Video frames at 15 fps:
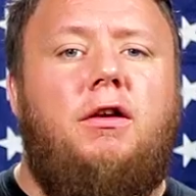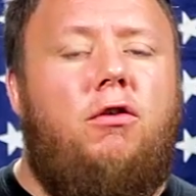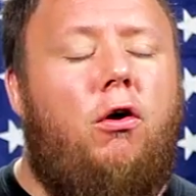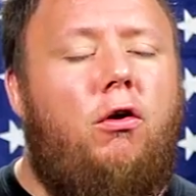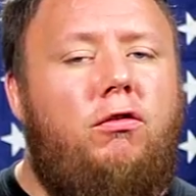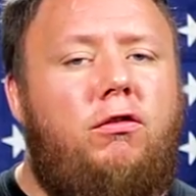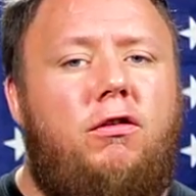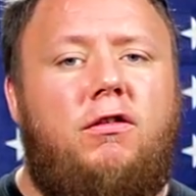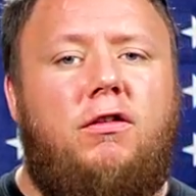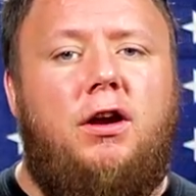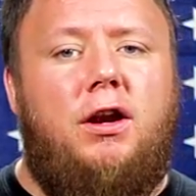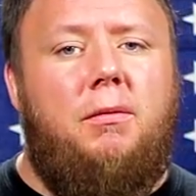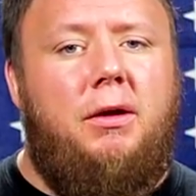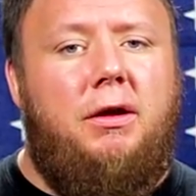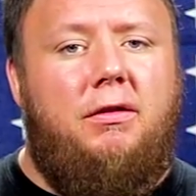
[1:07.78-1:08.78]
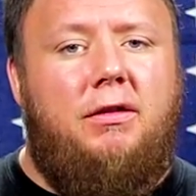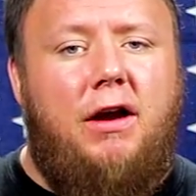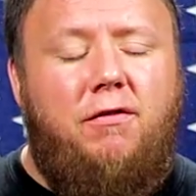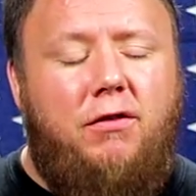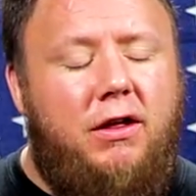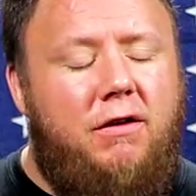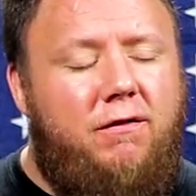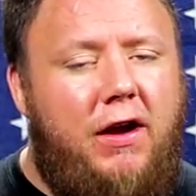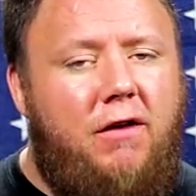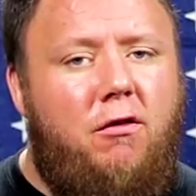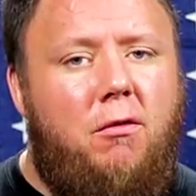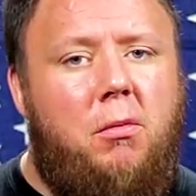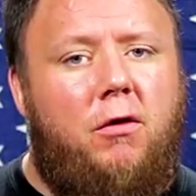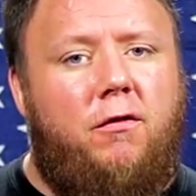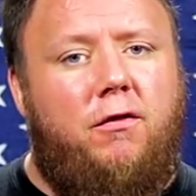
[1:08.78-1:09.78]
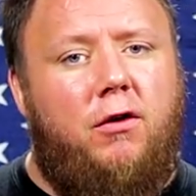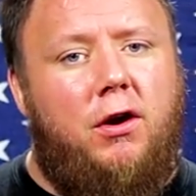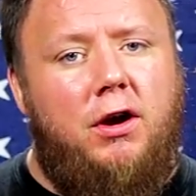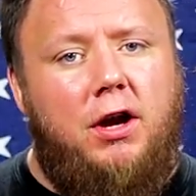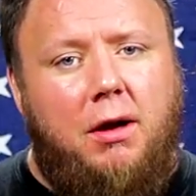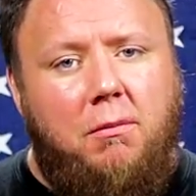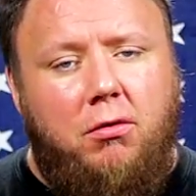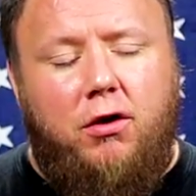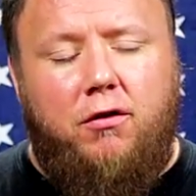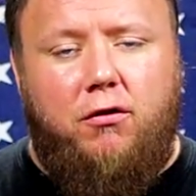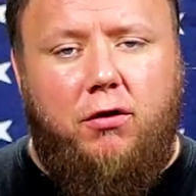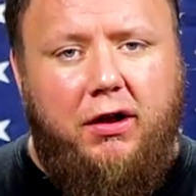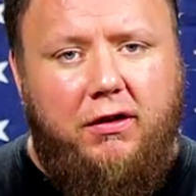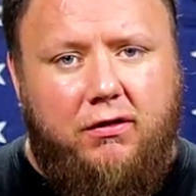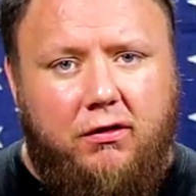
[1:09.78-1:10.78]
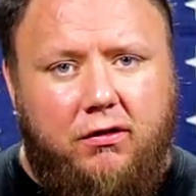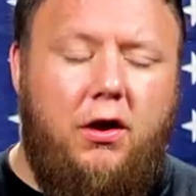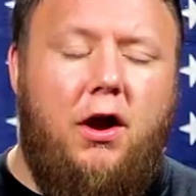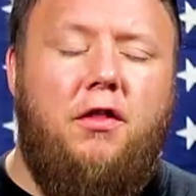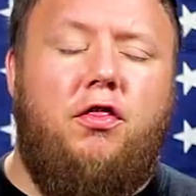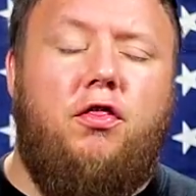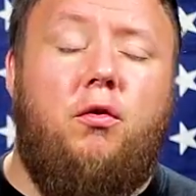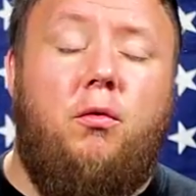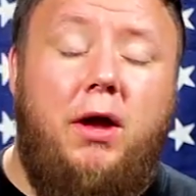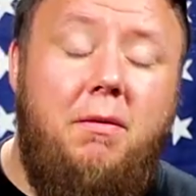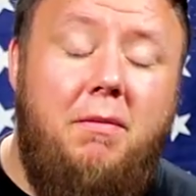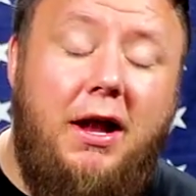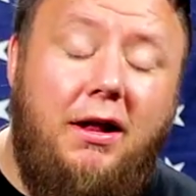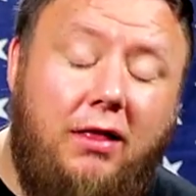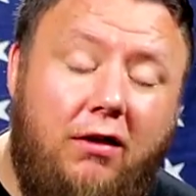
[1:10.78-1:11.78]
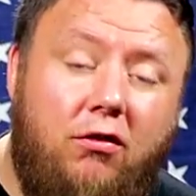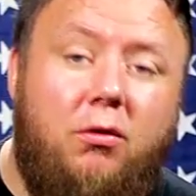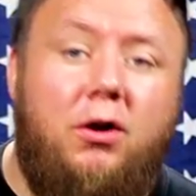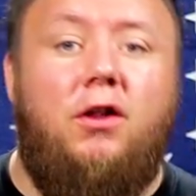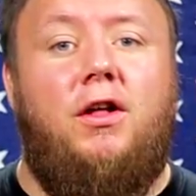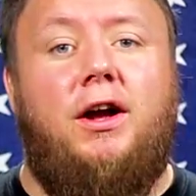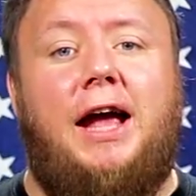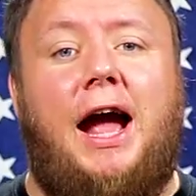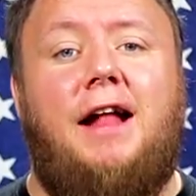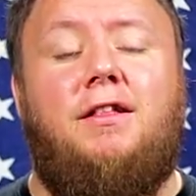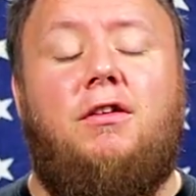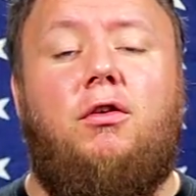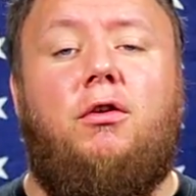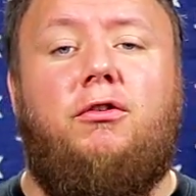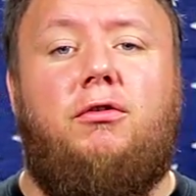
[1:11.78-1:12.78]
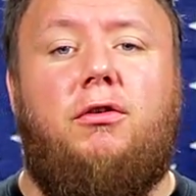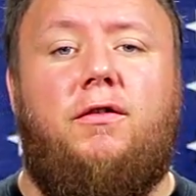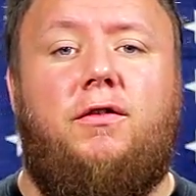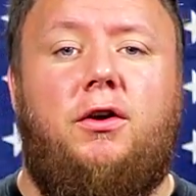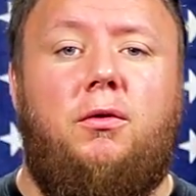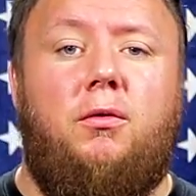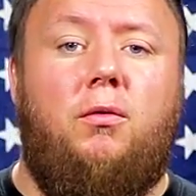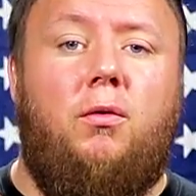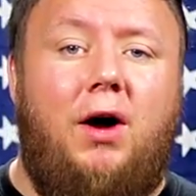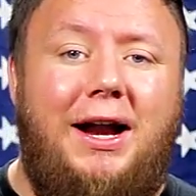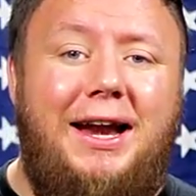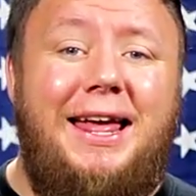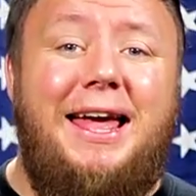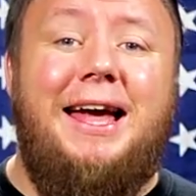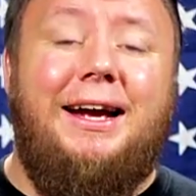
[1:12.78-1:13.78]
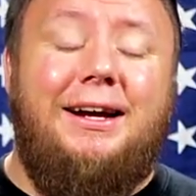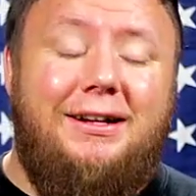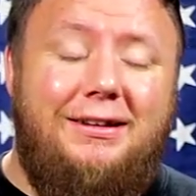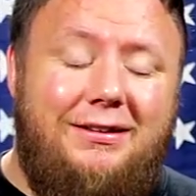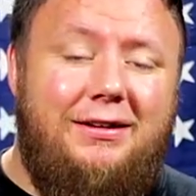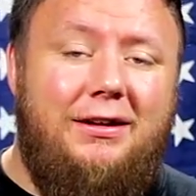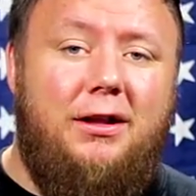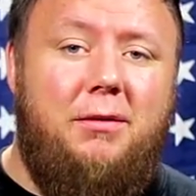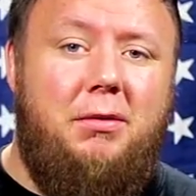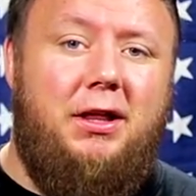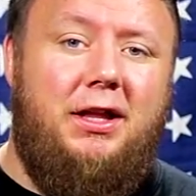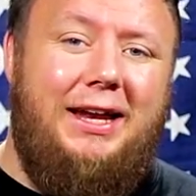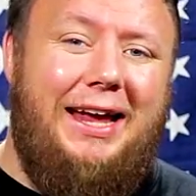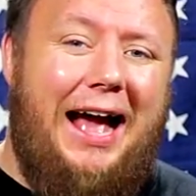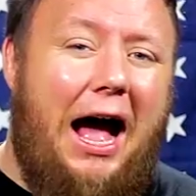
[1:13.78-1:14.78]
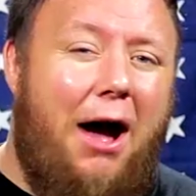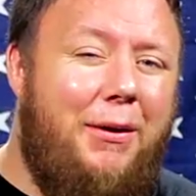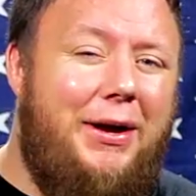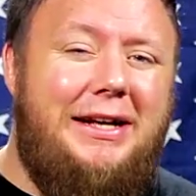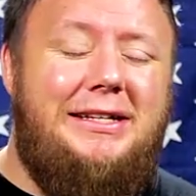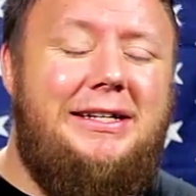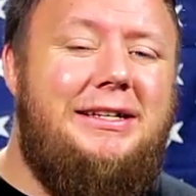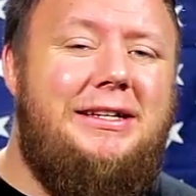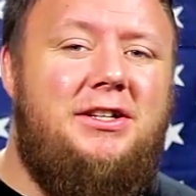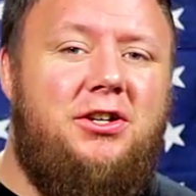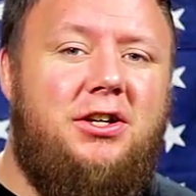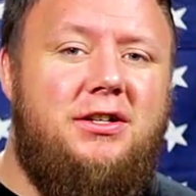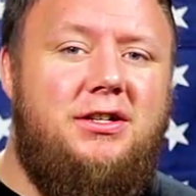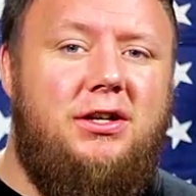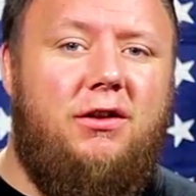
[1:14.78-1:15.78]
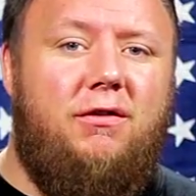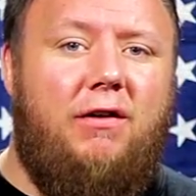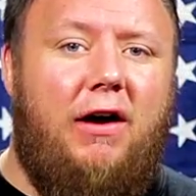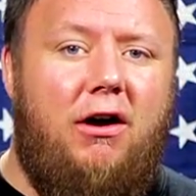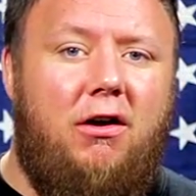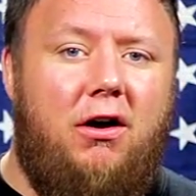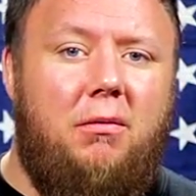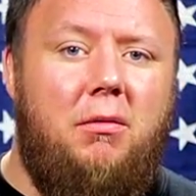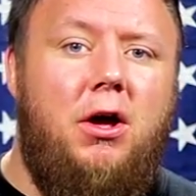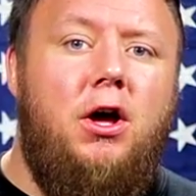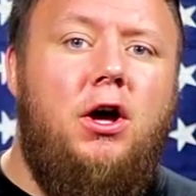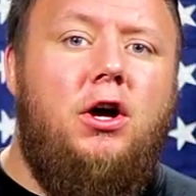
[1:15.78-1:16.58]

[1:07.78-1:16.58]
this holster is going to be definitely favorable for a number of reasons. There are three main things we're going to look at in this holster review. One, concealability. How easy is it to conceal the firearm?